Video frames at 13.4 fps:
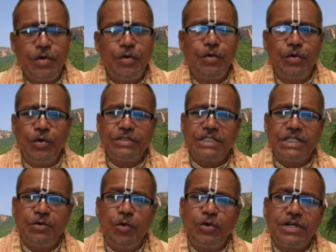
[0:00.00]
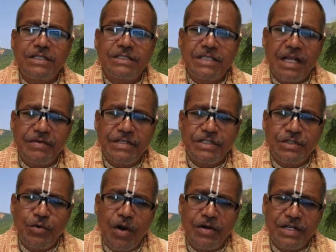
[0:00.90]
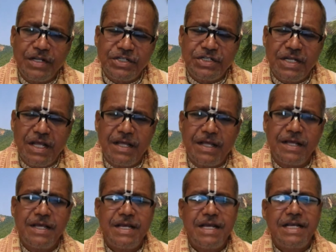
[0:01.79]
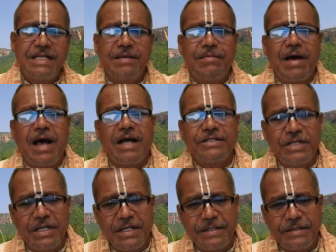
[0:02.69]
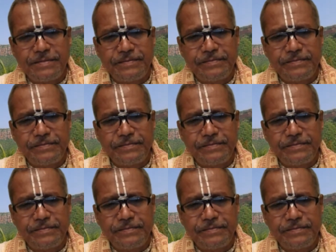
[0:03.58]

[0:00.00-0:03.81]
who knows devotional service to Lord Krishna is a Mahajana.